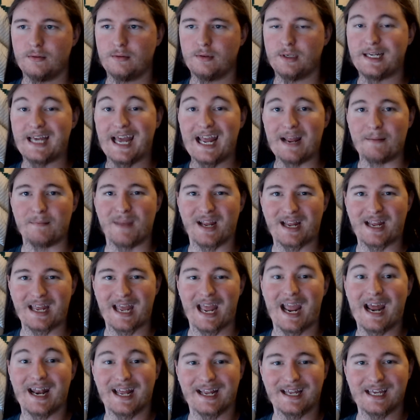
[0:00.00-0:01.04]
game
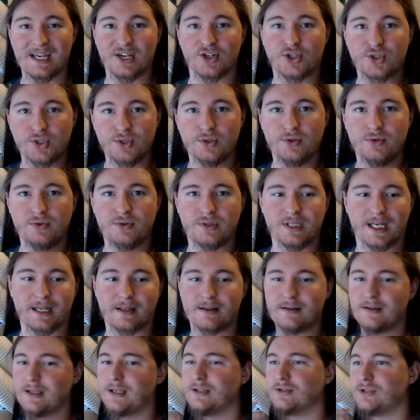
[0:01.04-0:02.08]
mechanic issues, like
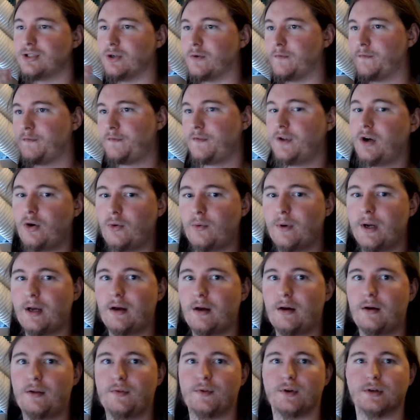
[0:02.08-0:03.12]
things don't flow
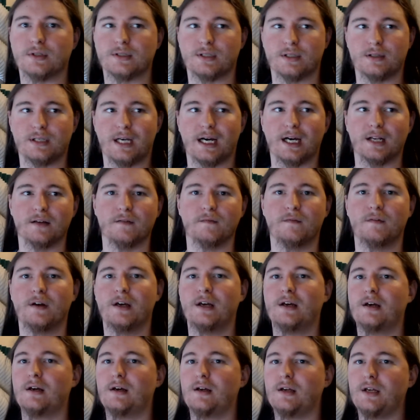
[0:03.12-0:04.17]
well, there's a lot of
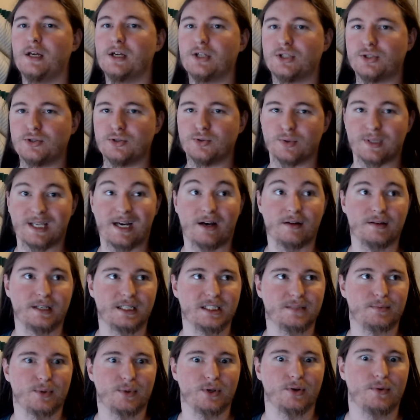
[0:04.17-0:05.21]
issues with how
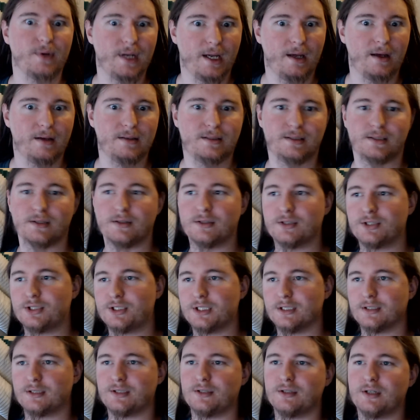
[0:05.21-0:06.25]
things progress, there's
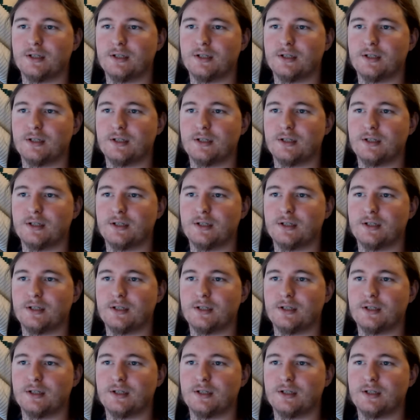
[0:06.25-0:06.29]
just,